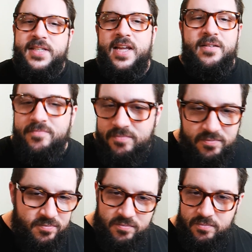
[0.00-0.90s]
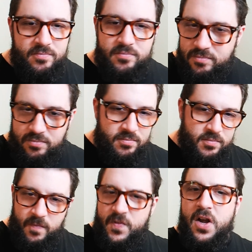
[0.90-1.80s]
it.
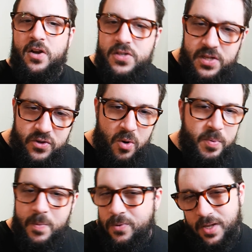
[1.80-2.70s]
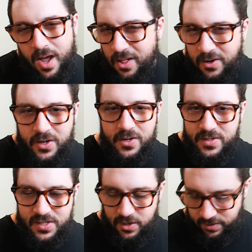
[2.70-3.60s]
Vinegar Syndrome people, y'all are good,
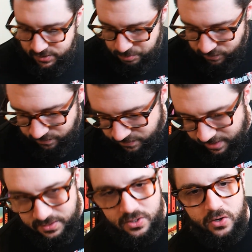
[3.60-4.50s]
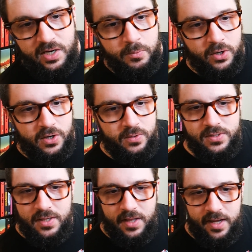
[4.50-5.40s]
serious movie fans. You don't need more codes
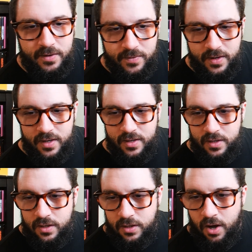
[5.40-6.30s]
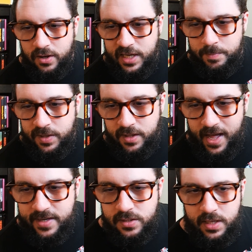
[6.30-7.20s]
than that. Y'all keep it
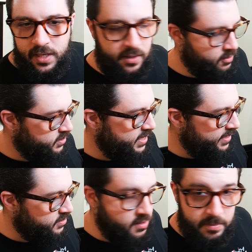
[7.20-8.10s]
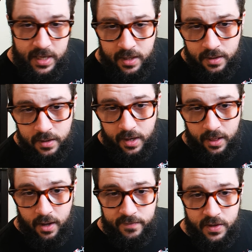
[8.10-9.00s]
classy. You're sexy to me. I
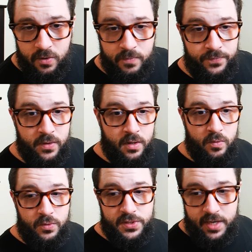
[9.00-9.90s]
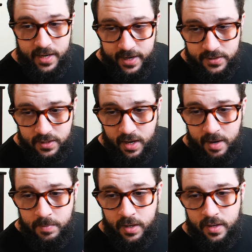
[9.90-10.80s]
love you. We'll see you next
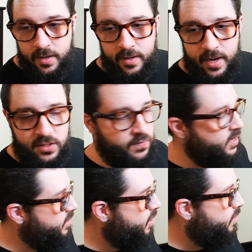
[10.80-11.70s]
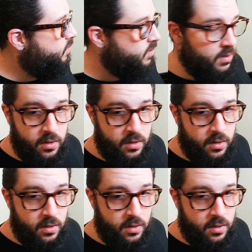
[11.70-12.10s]
time. Next video.